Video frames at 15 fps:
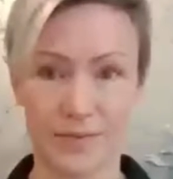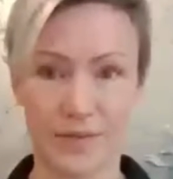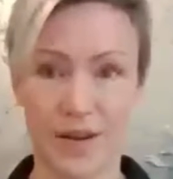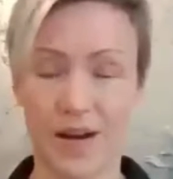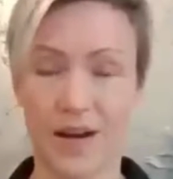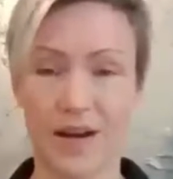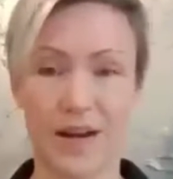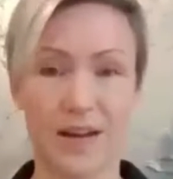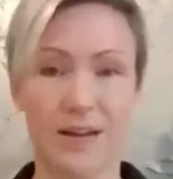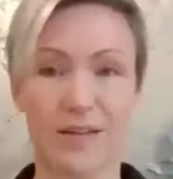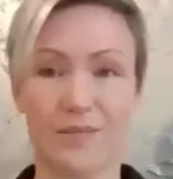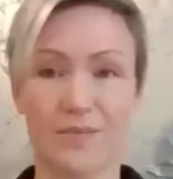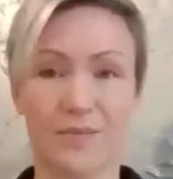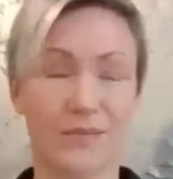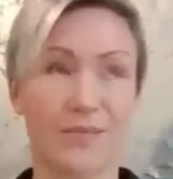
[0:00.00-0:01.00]
I
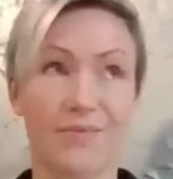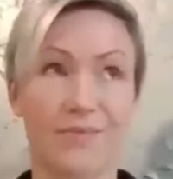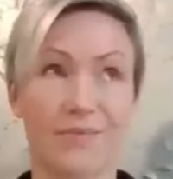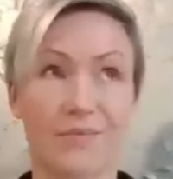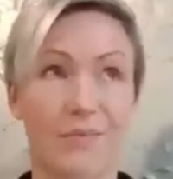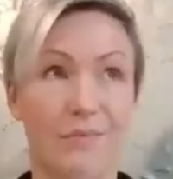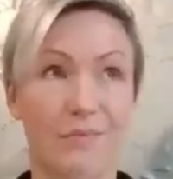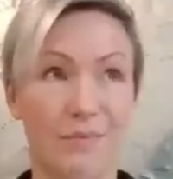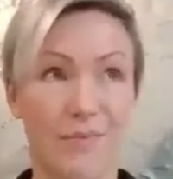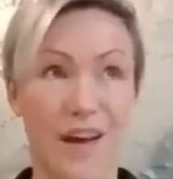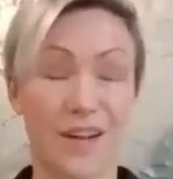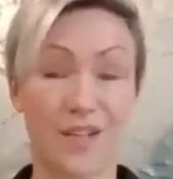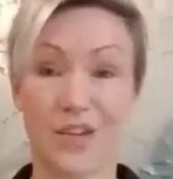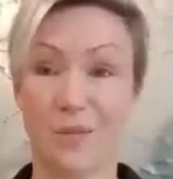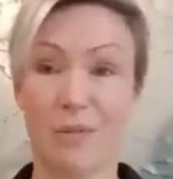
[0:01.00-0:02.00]

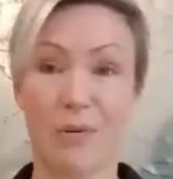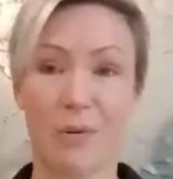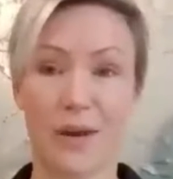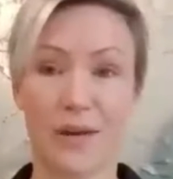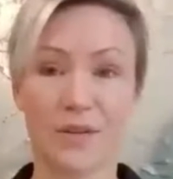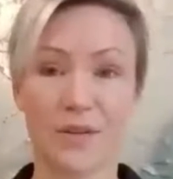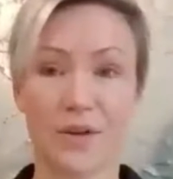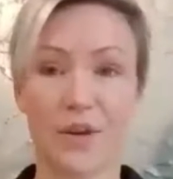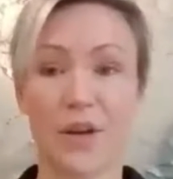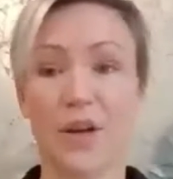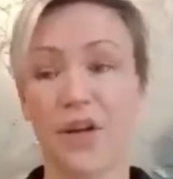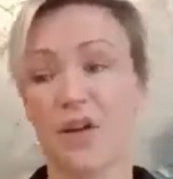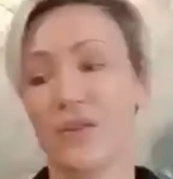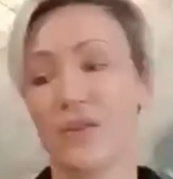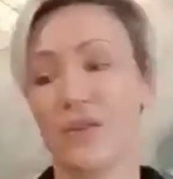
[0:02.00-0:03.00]
actually put weight on.
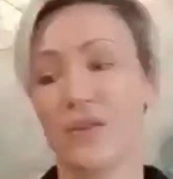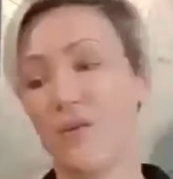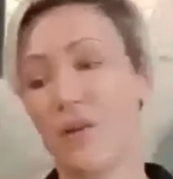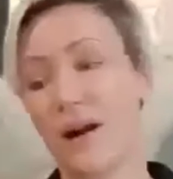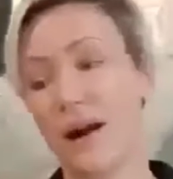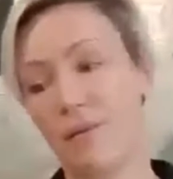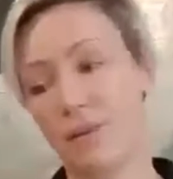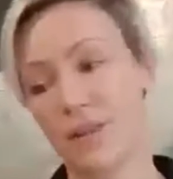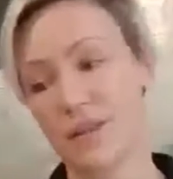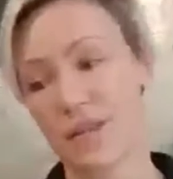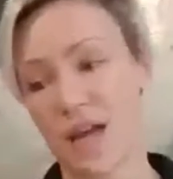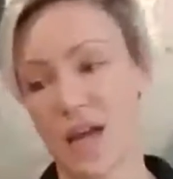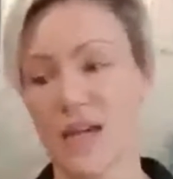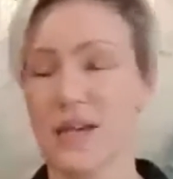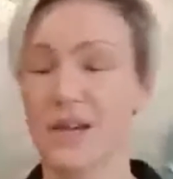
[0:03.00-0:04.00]
So I would
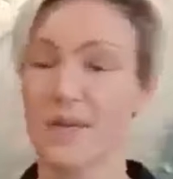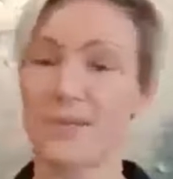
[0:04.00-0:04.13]
say